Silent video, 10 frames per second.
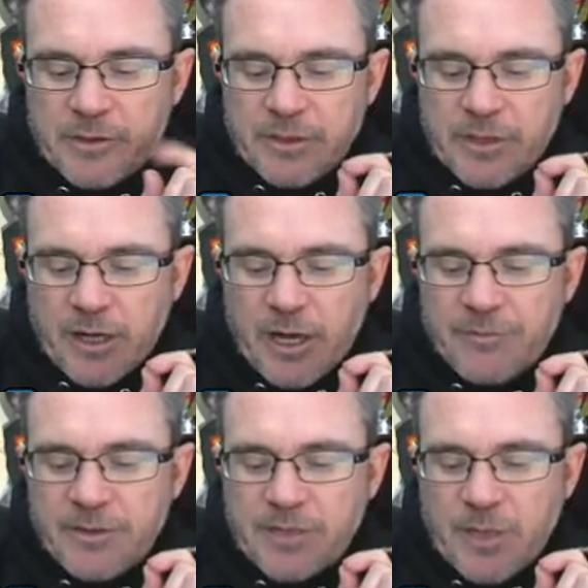He's got
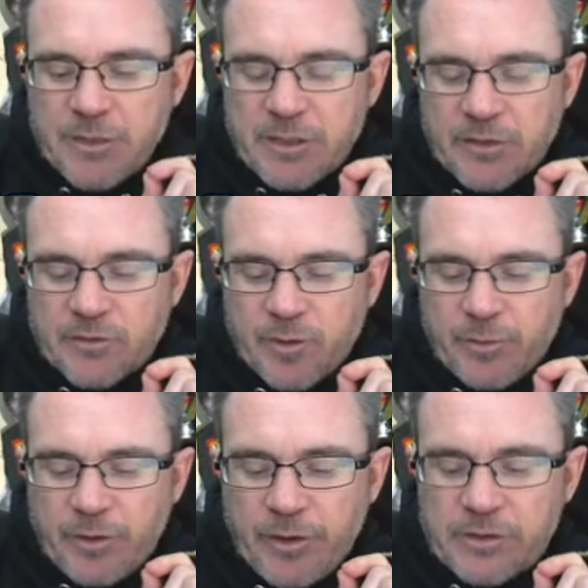offense up. He's going to strip
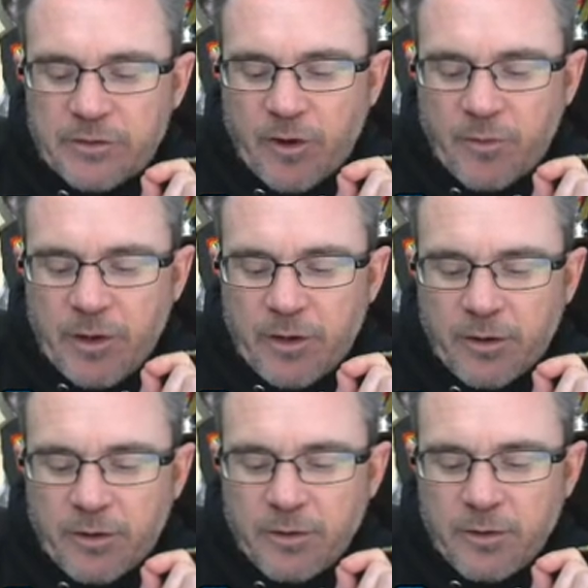Lloyd's turn meter.